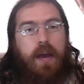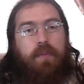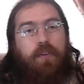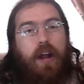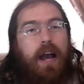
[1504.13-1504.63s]

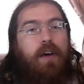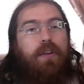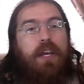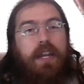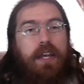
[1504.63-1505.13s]
time
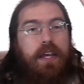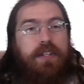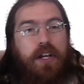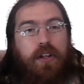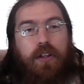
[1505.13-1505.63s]
around, it
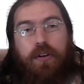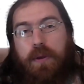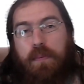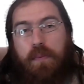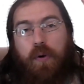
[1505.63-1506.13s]
is a little
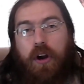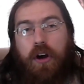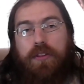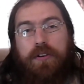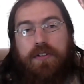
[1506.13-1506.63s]
bit more
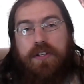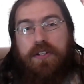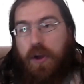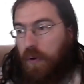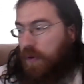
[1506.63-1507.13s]
authors this
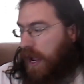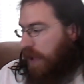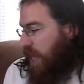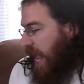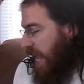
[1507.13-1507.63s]
go
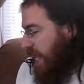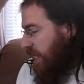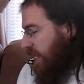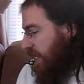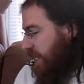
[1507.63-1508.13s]
around,
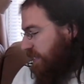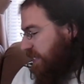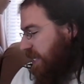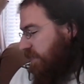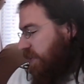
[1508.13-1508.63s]
and it
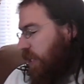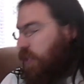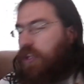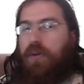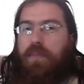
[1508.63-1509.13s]
is even a
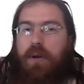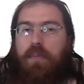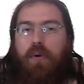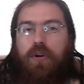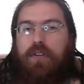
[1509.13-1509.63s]
little bit
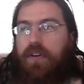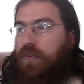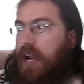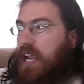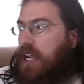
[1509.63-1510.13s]
more of a
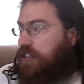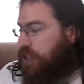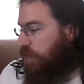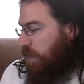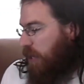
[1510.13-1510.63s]

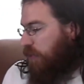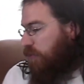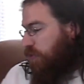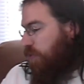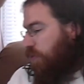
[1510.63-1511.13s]
range
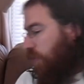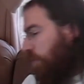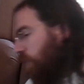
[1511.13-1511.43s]
compared to the